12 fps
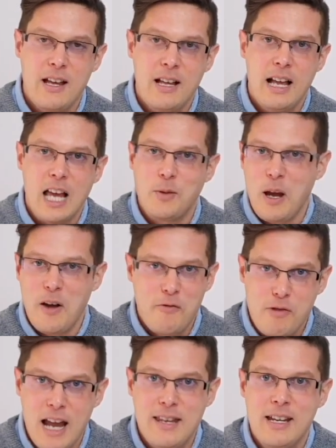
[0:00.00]
as we have
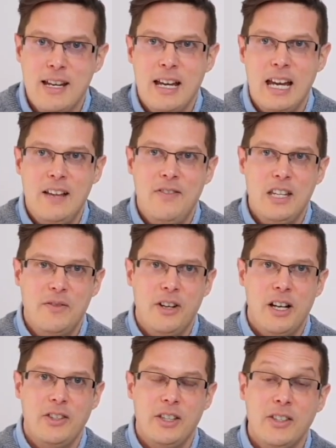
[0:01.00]
read in these
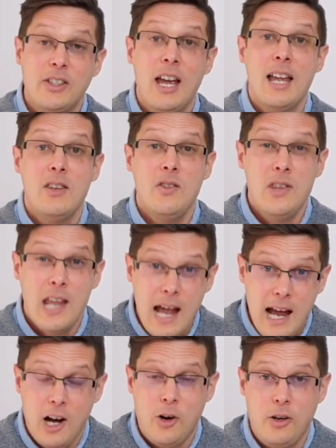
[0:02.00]
verses, now